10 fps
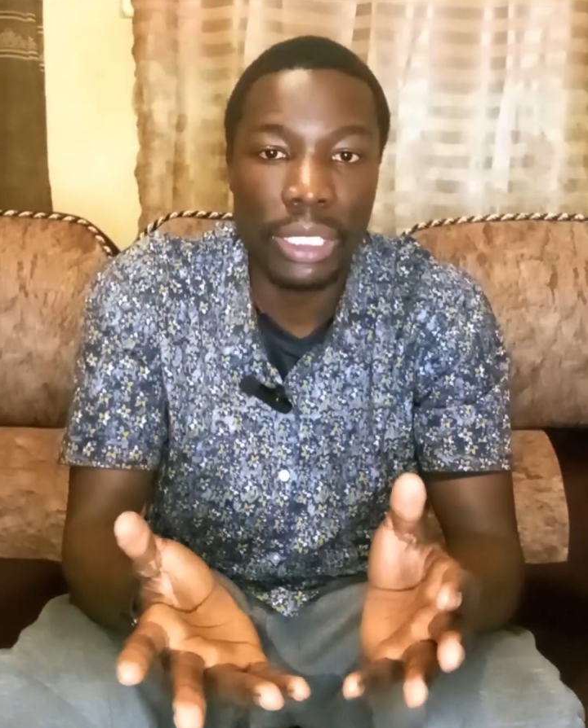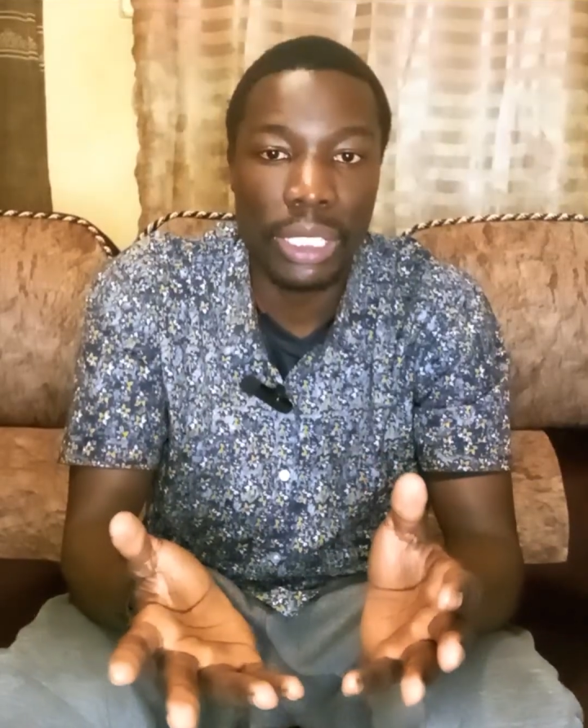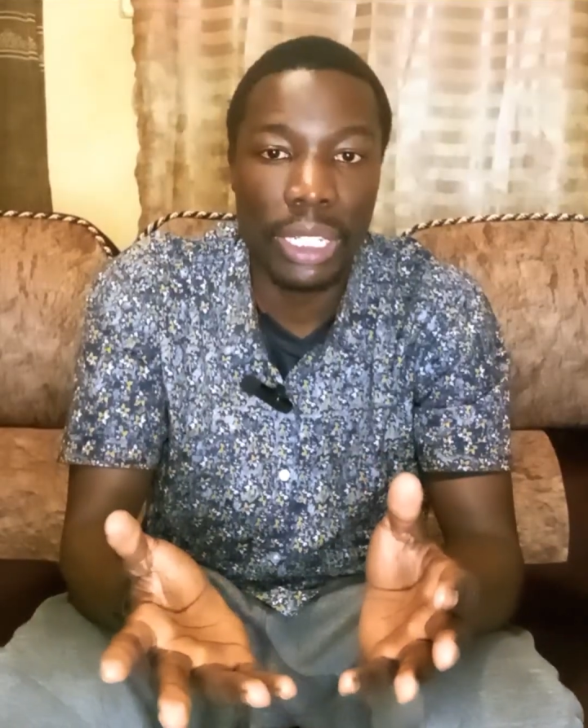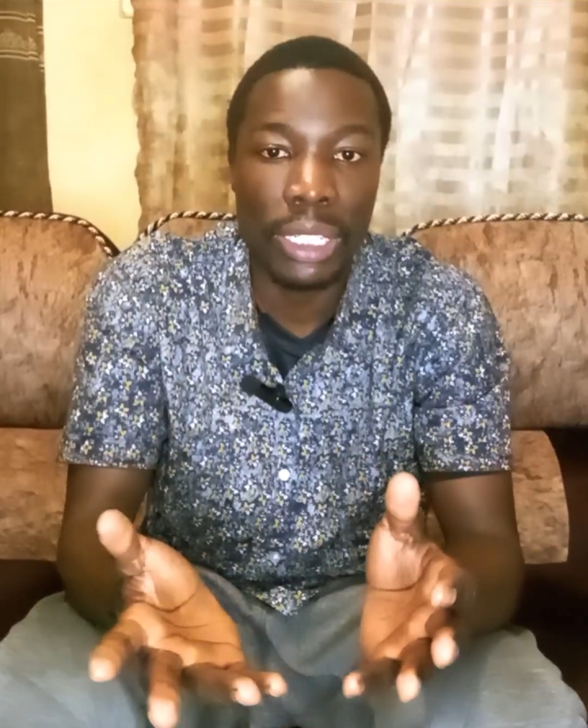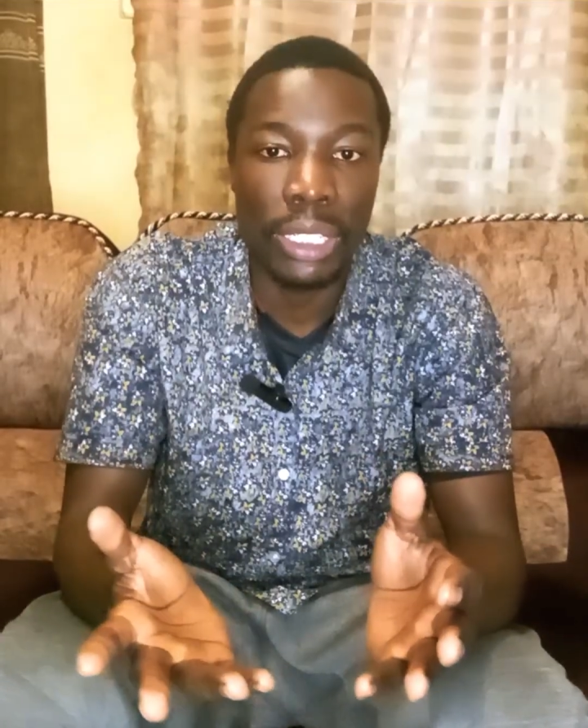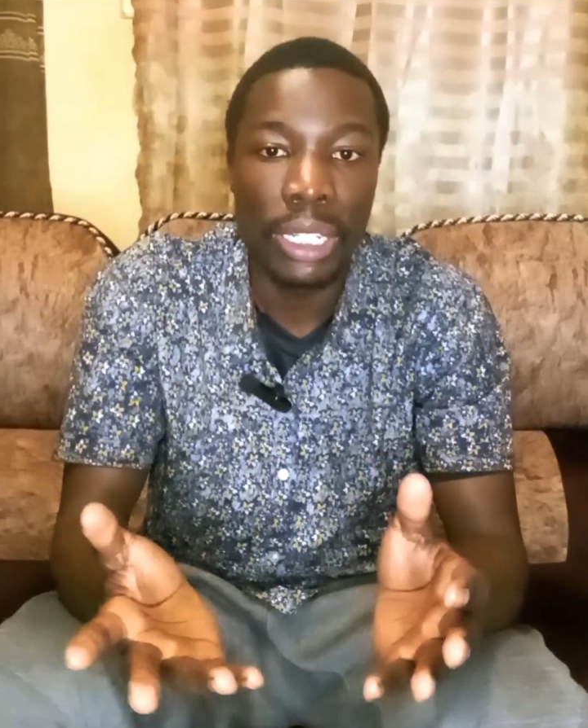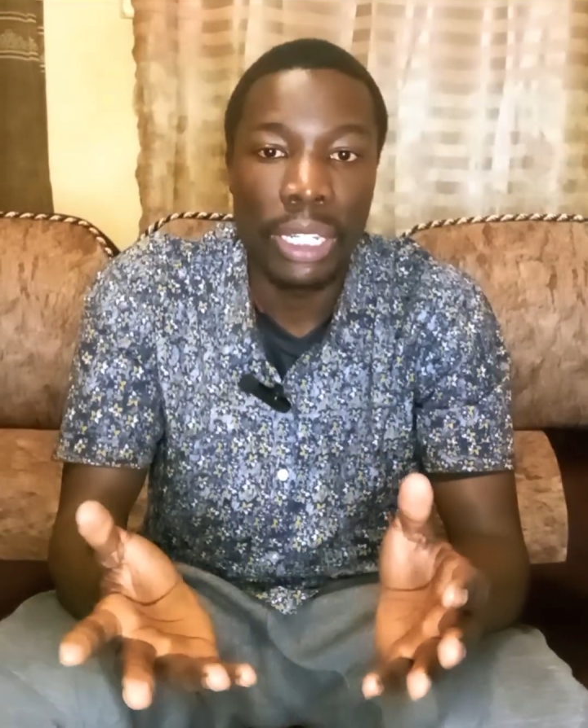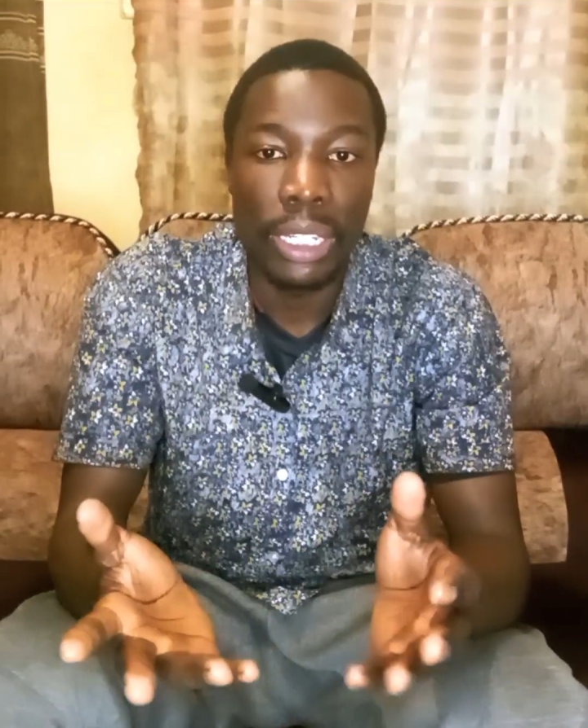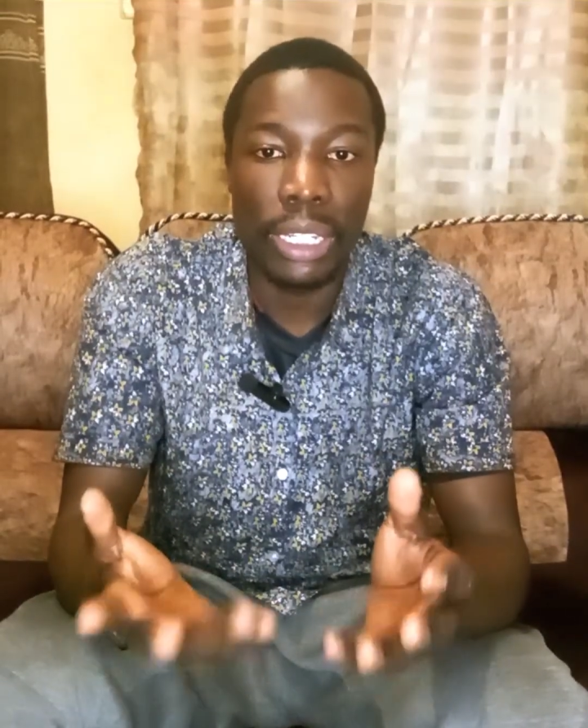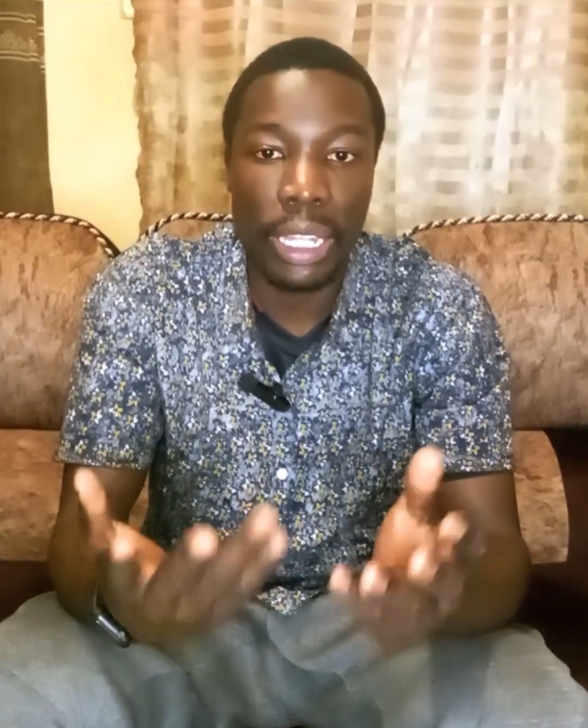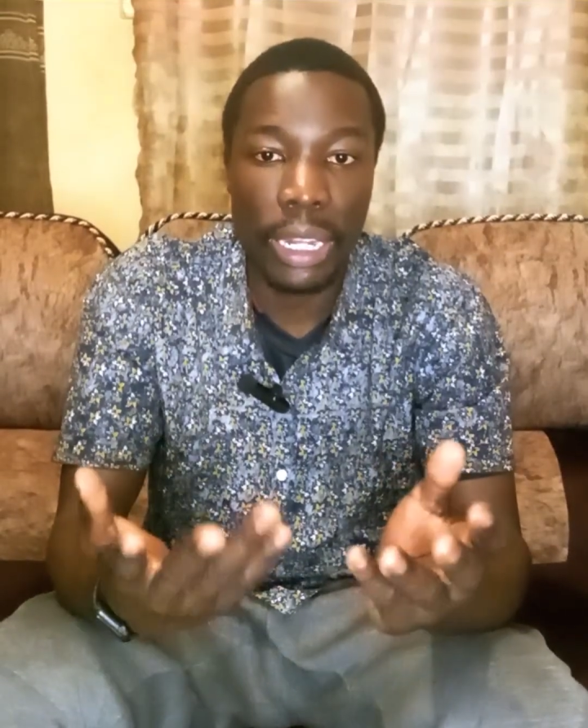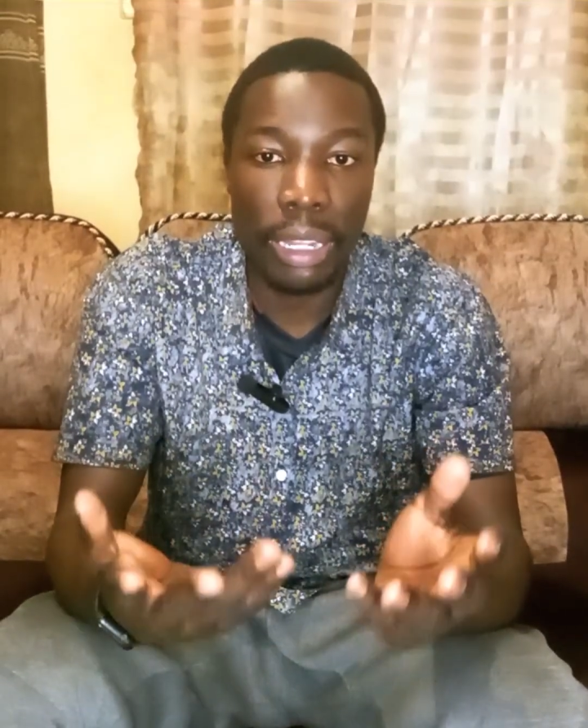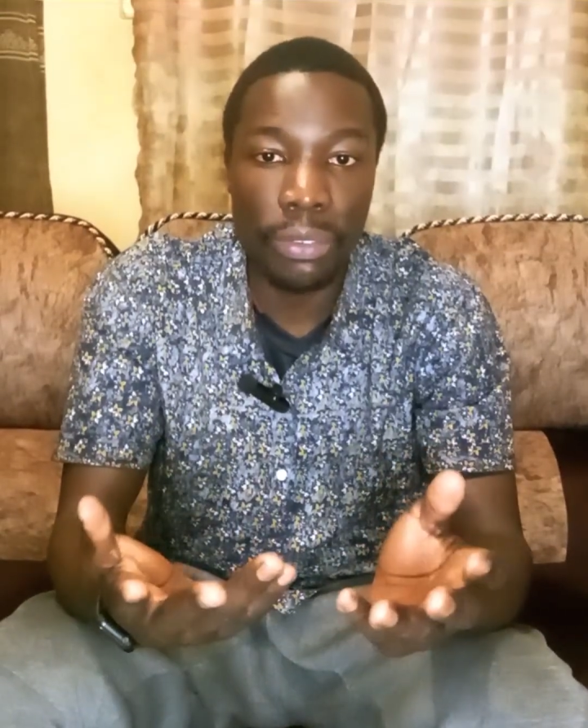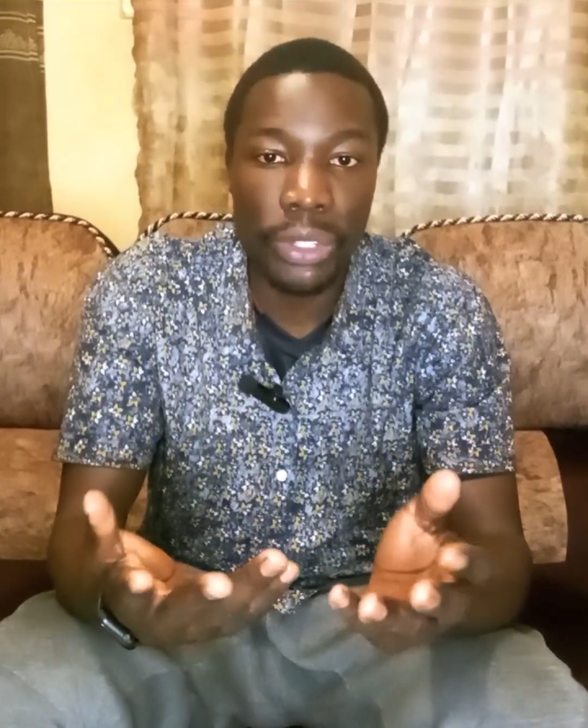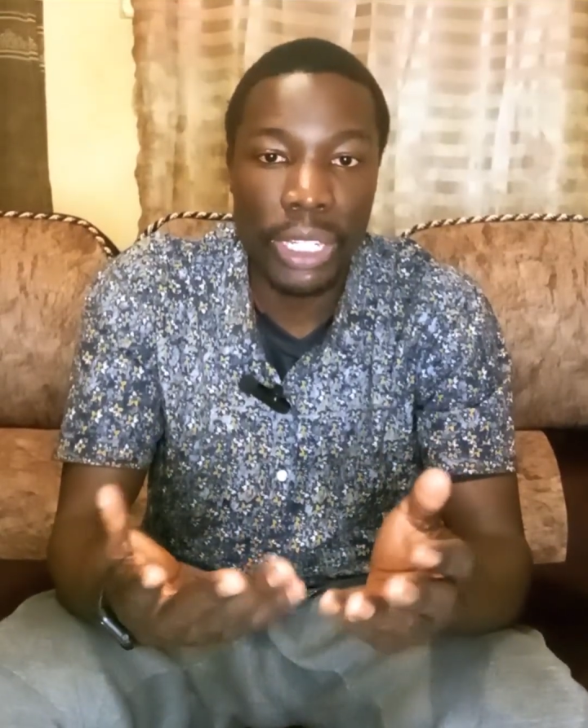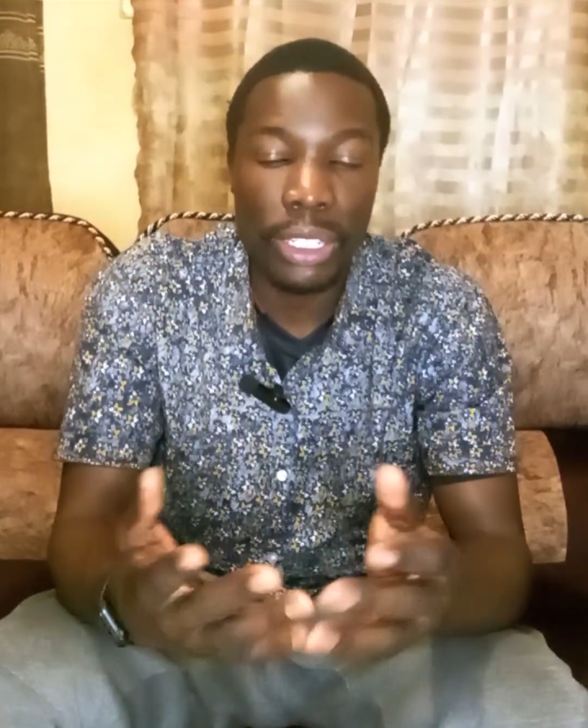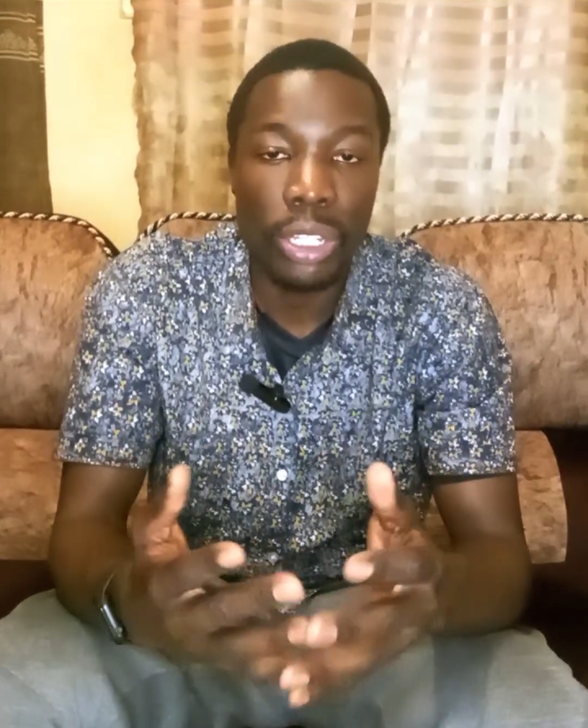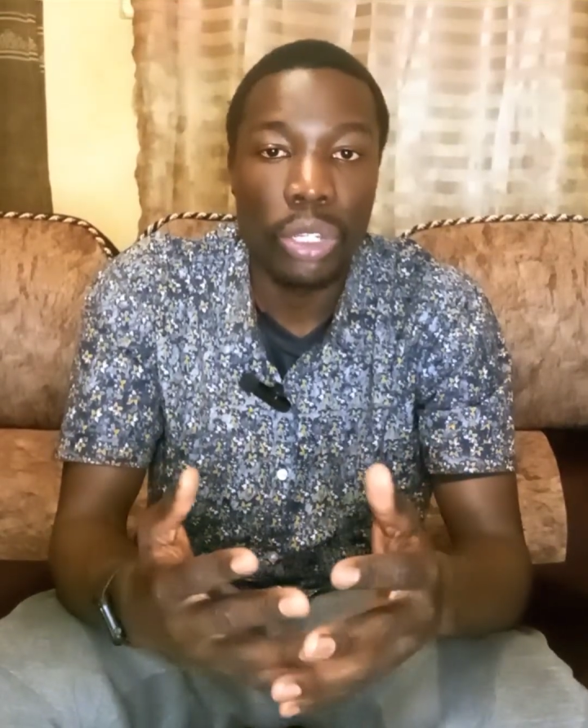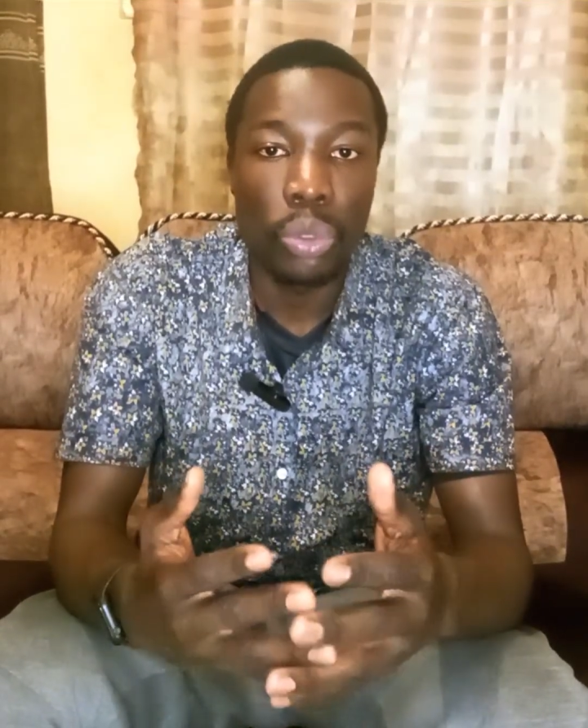shares their dividends,